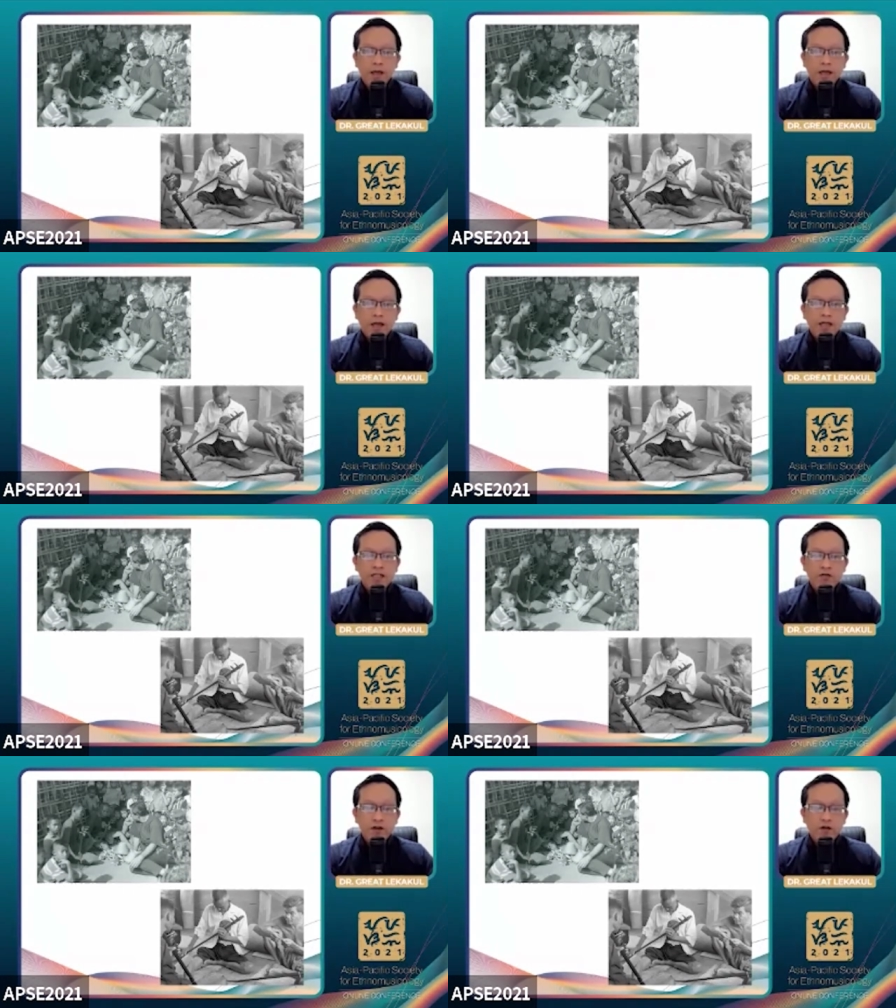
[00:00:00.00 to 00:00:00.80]
In nineteen
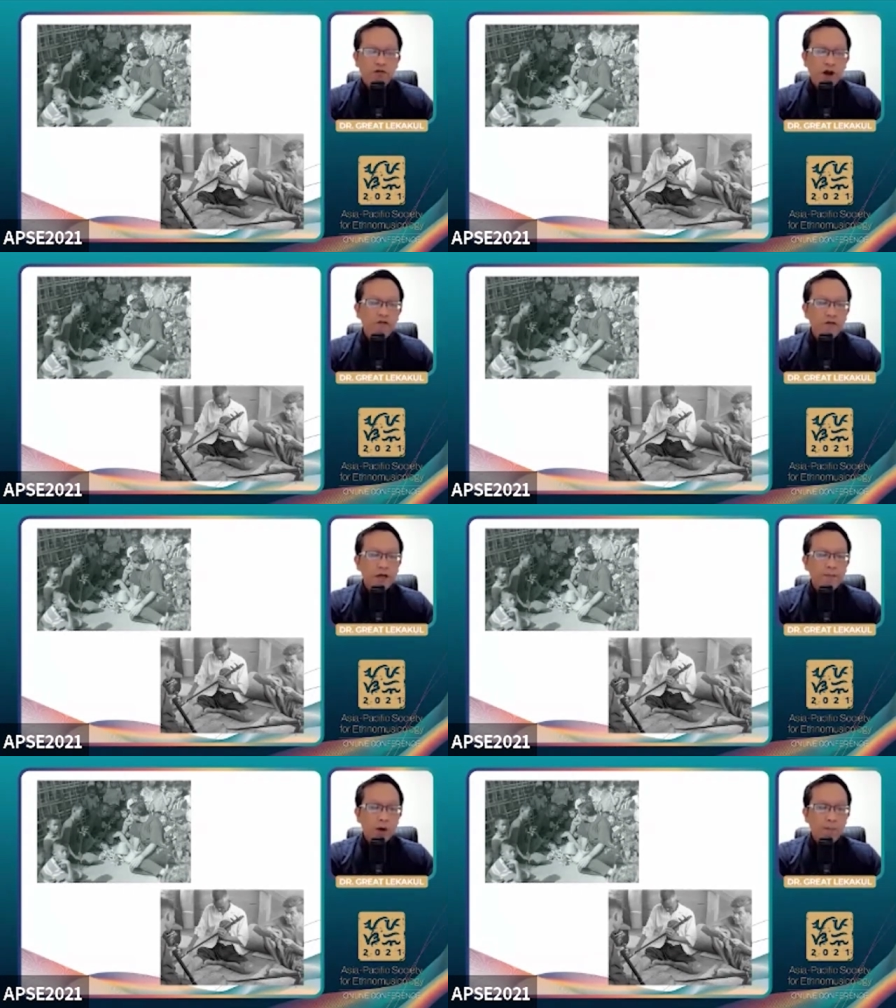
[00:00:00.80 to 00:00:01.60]
seventy-five,
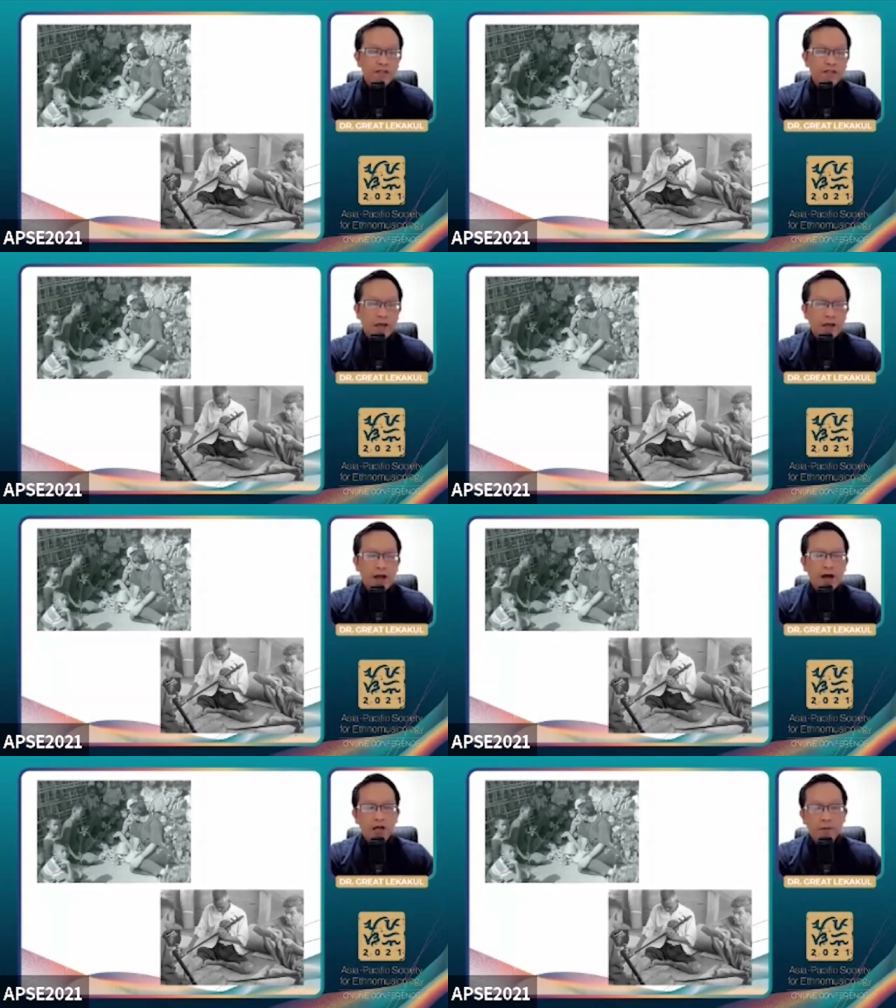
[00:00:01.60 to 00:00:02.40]
he published an
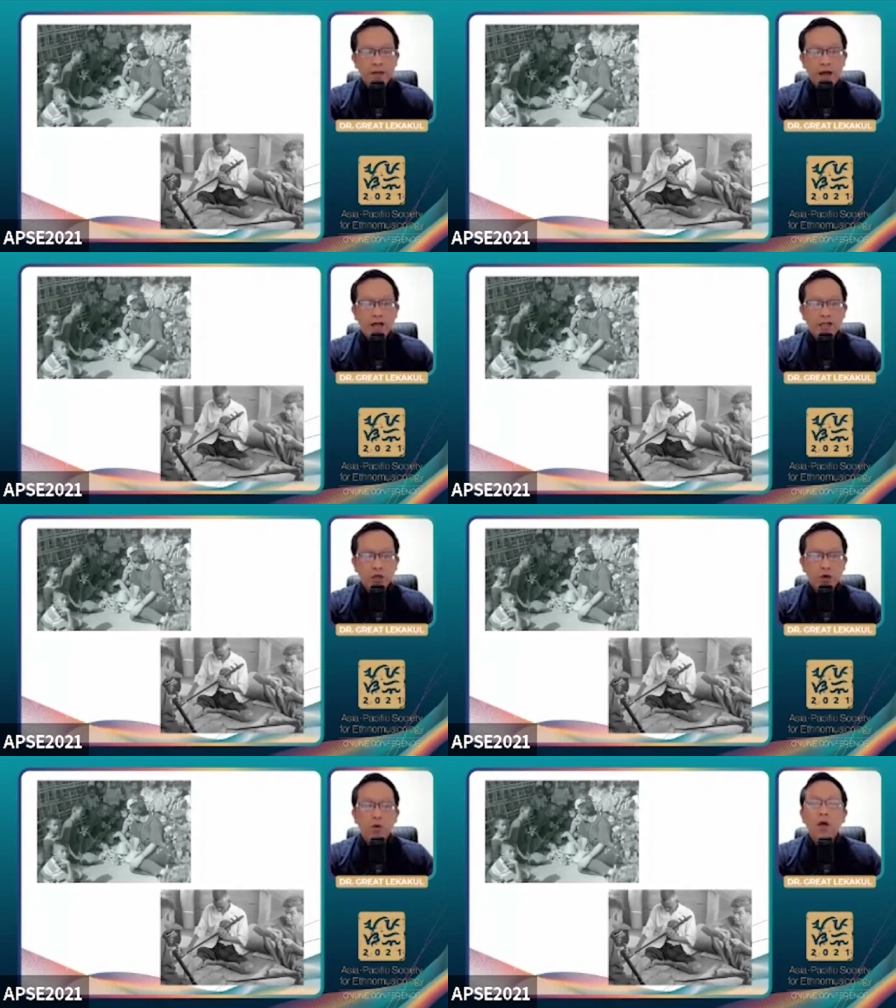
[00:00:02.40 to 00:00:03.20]
academic
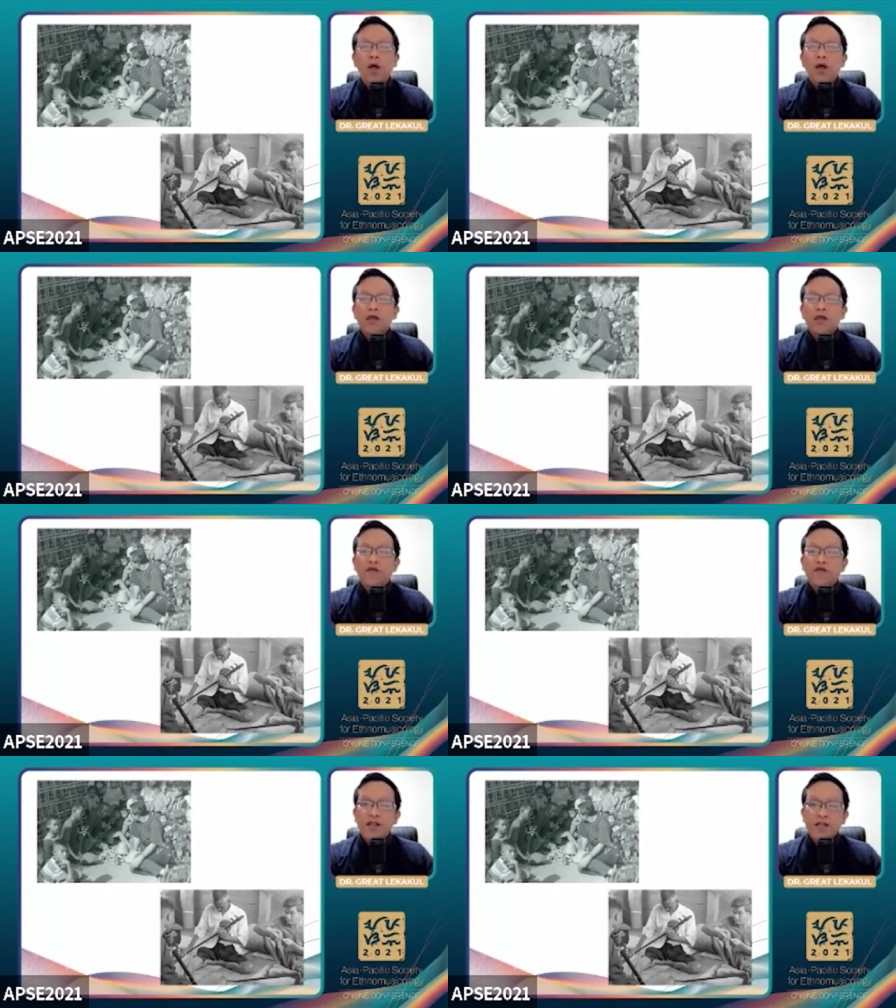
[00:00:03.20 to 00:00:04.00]
article,
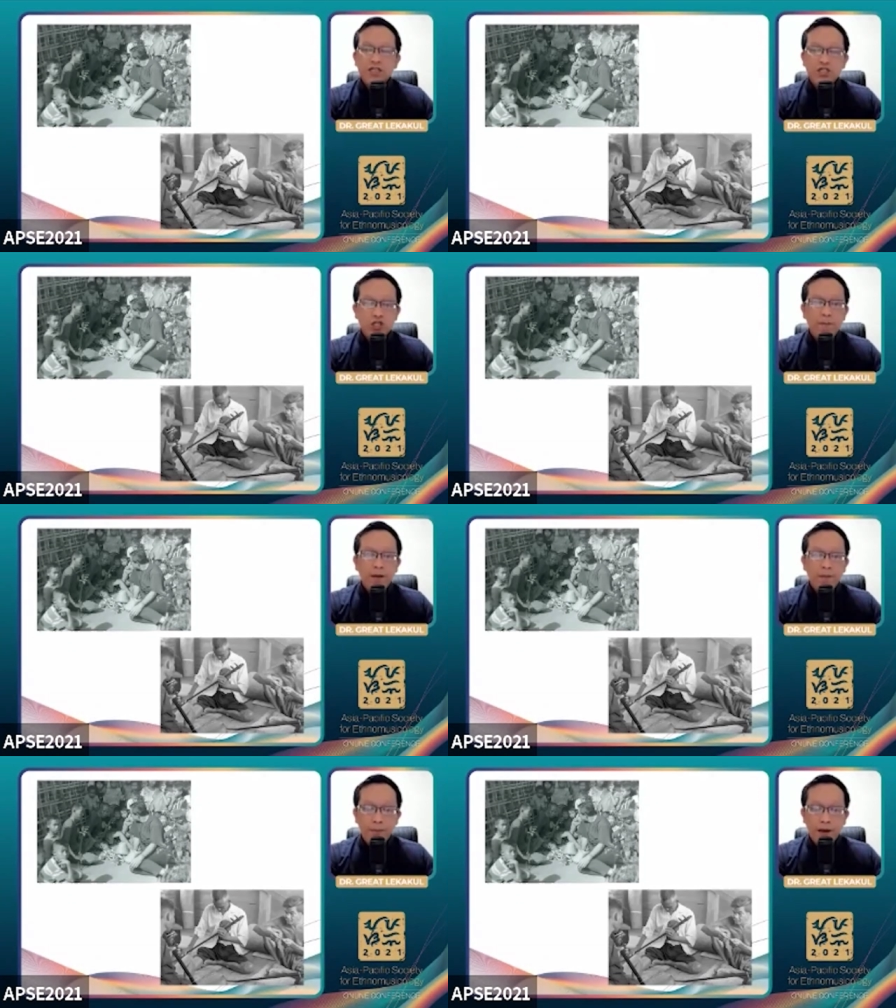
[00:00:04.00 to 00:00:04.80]
The Vanishing
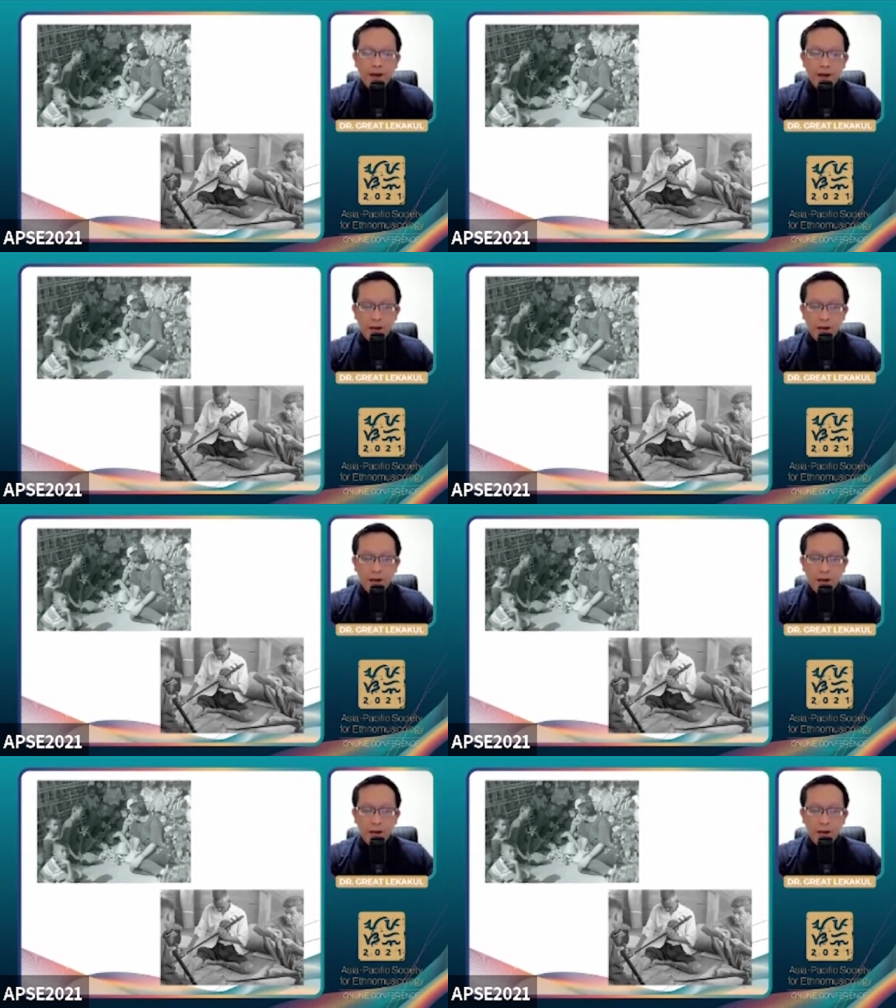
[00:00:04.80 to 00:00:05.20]
Phia,